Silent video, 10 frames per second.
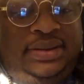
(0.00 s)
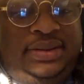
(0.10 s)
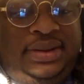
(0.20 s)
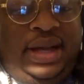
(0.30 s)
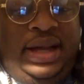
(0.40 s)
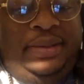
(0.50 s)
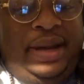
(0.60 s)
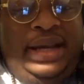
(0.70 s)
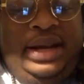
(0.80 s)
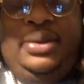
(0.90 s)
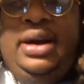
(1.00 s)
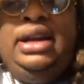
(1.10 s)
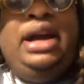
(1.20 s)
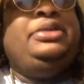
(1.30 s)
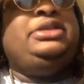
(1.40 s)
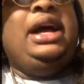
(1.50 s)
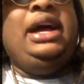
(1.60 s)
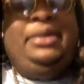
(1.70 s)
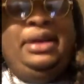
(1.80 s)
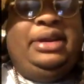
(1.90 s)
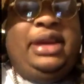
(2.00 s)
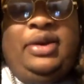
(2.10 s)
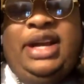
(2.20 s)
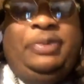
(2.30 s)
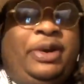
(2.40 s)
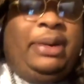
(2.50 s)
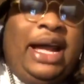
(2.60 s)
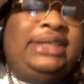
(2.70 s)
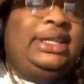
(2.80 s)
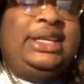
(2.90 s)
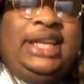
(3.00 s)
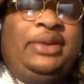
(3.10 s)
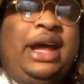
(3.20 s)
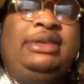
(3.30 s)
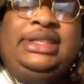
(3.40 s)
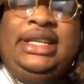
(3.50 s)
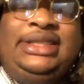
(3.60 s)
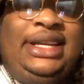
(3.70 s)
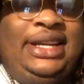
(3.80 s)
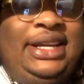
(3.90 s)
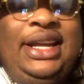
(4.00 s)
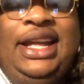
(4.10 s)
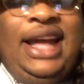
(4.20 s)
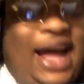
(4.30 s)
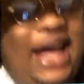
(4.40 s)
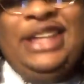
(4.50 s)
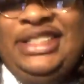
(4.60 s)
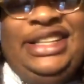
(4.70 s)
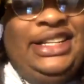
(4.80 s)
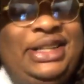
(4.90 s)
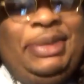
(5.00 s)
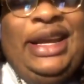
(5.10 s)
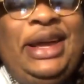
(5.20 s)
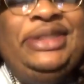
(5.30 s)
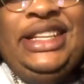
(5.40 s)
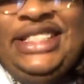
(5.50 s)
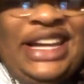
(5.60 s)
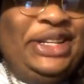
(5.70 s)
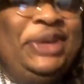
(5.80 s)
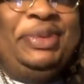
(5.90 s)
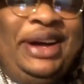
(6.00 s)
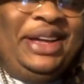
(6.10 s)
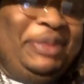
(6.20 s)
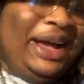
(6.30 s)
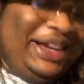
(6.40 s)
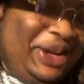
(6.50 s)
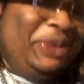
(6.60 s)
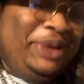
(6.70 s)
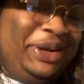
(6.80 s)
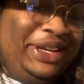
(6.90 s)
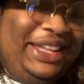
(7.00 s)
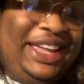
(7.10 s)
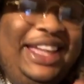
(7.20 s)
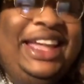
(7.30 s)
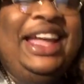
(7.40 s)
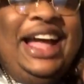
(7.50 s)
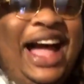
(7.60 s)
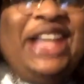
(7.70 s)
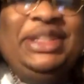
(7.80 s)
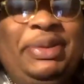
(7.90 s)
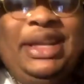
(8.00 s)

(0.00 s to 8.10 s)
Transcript: Yeah, man, ain't nothing wrong. I ain't the crazy boy, but I used to DJ when I was 16. I used to DJ. My name was DJ Duke Boy. Everybody know me on here. Yeah, I used to be.